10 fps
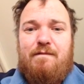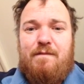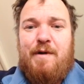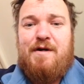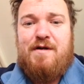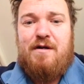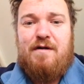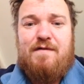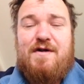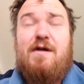fermenter
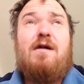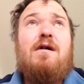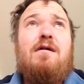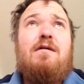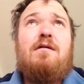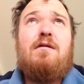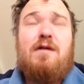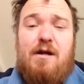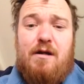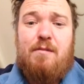at the start.
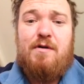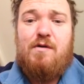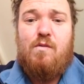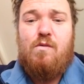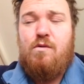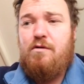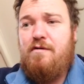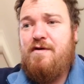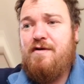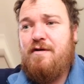Cut it up into
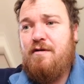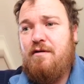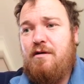quarters.